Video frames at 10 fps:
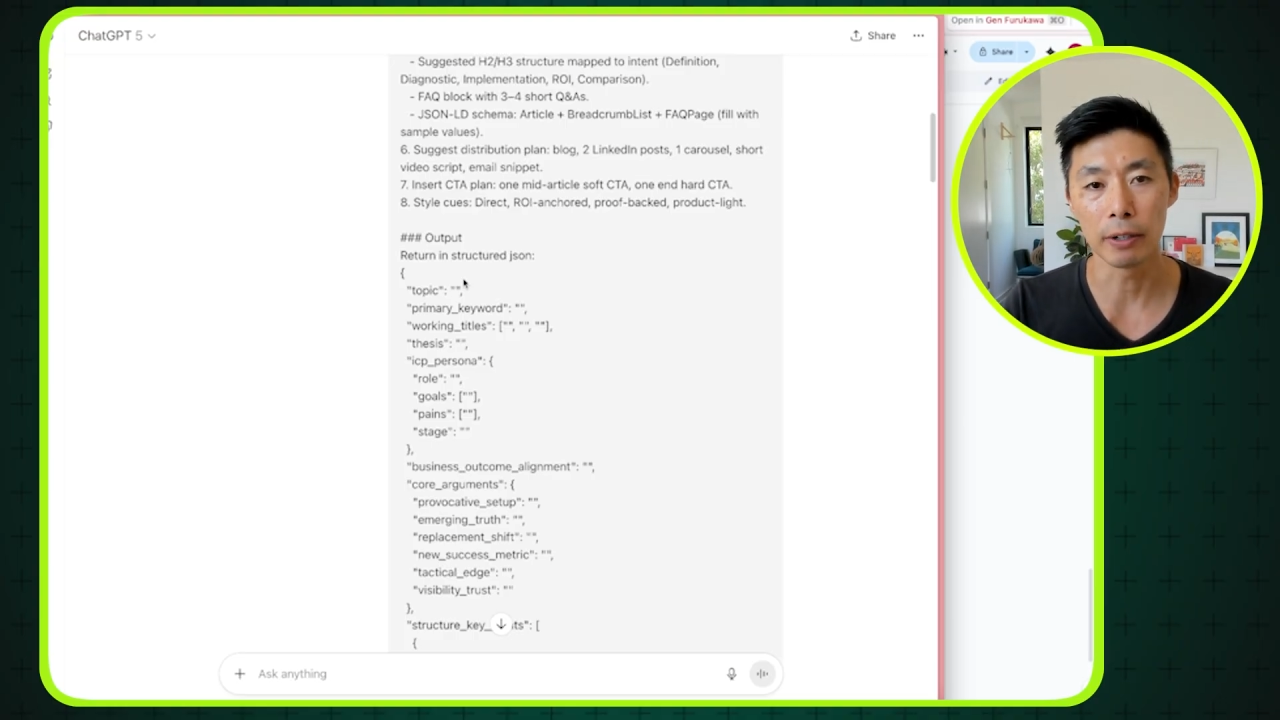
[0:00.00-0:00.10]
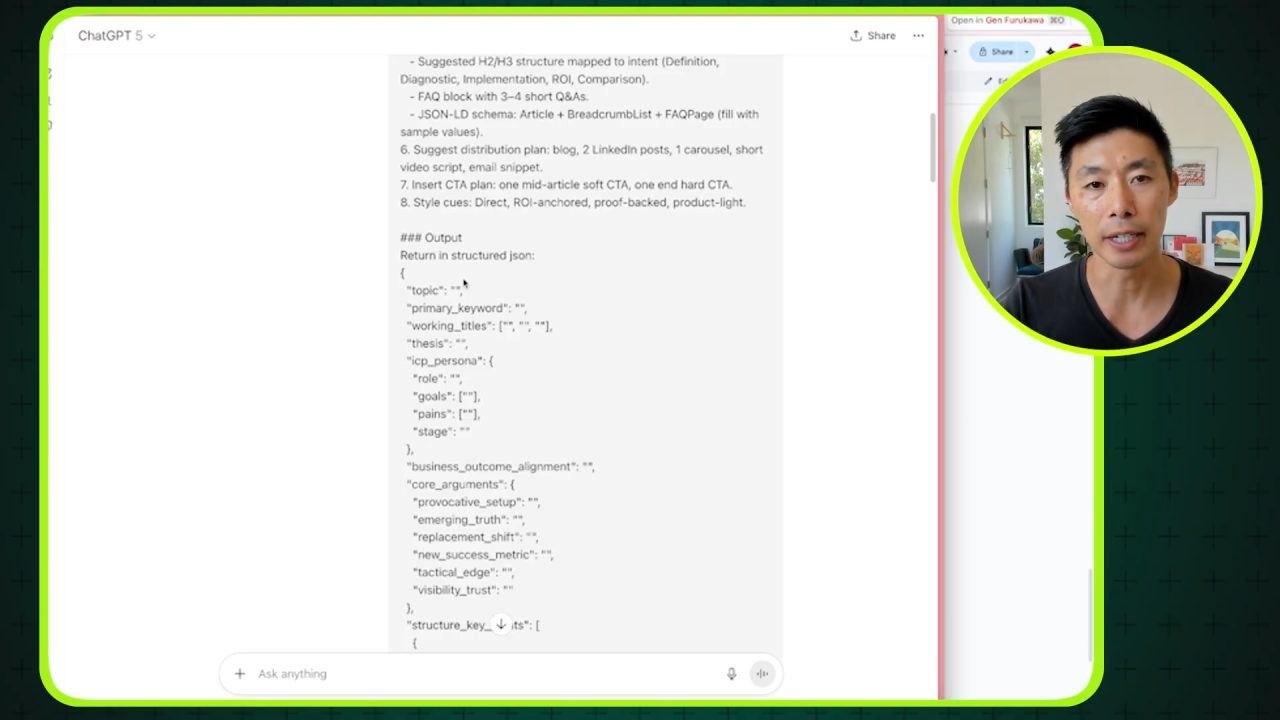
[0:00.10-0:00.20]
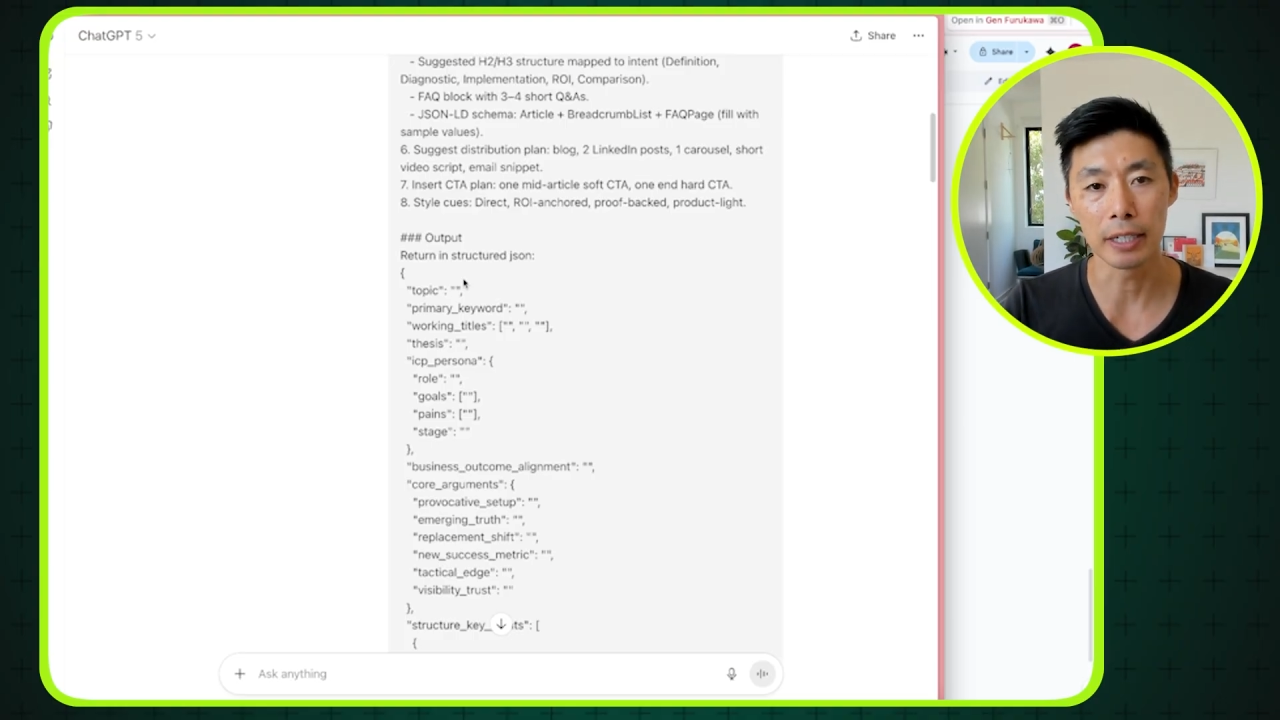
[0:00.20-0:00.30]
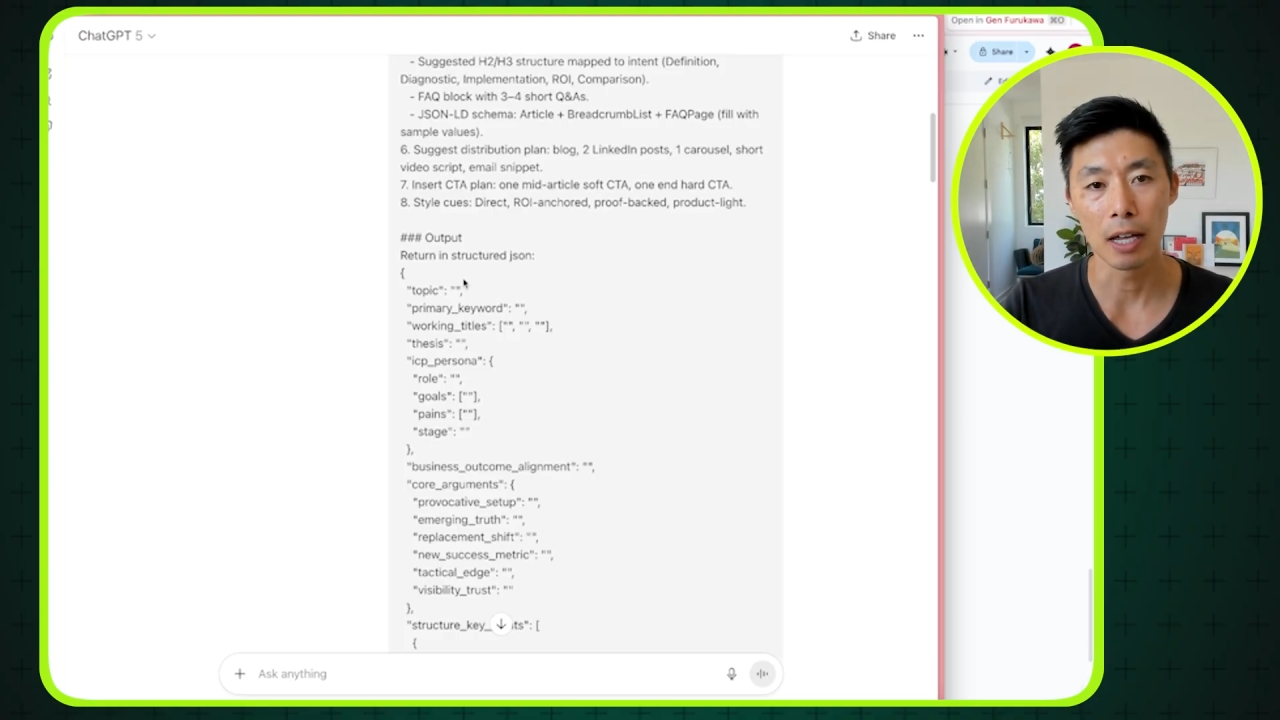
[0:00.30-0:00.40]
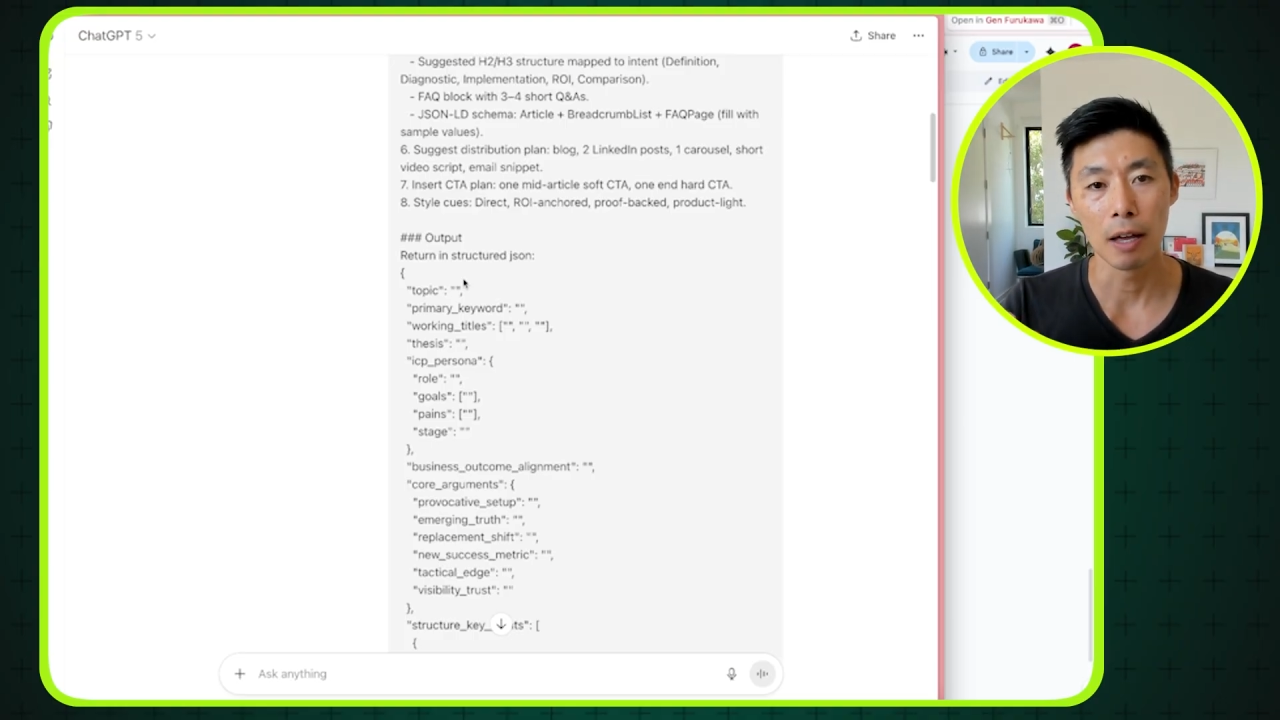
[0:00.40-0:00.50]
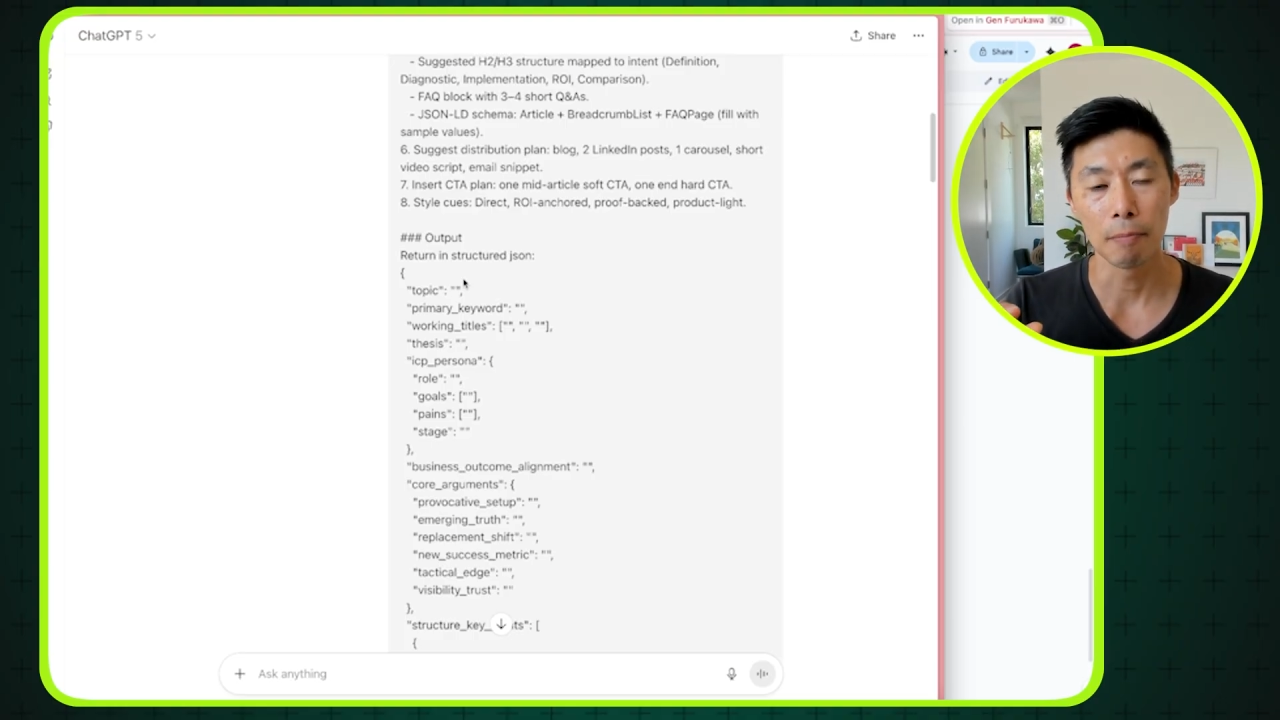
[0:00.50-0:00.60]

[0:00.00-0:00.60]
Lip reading: is